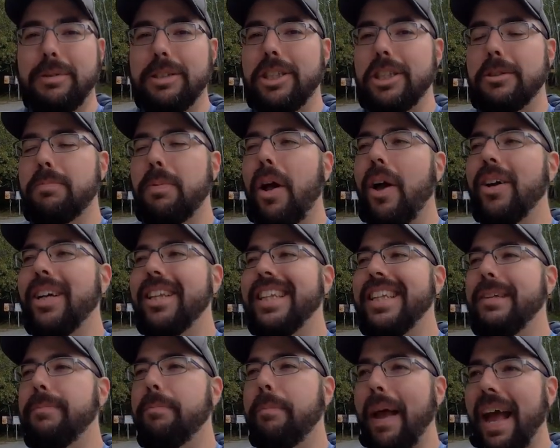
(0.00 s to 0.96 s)
which is probably
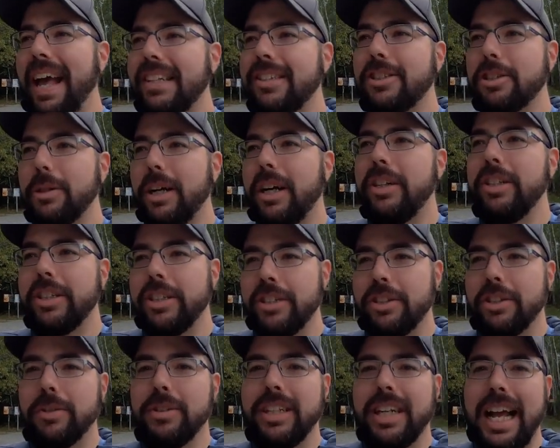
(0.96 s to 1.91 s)
the best trail you can
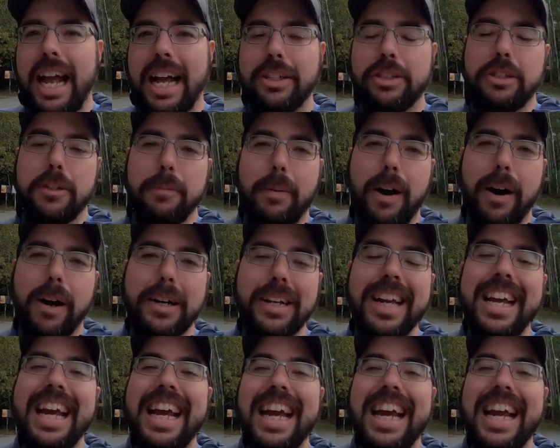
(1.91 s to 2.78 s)
do in the national park.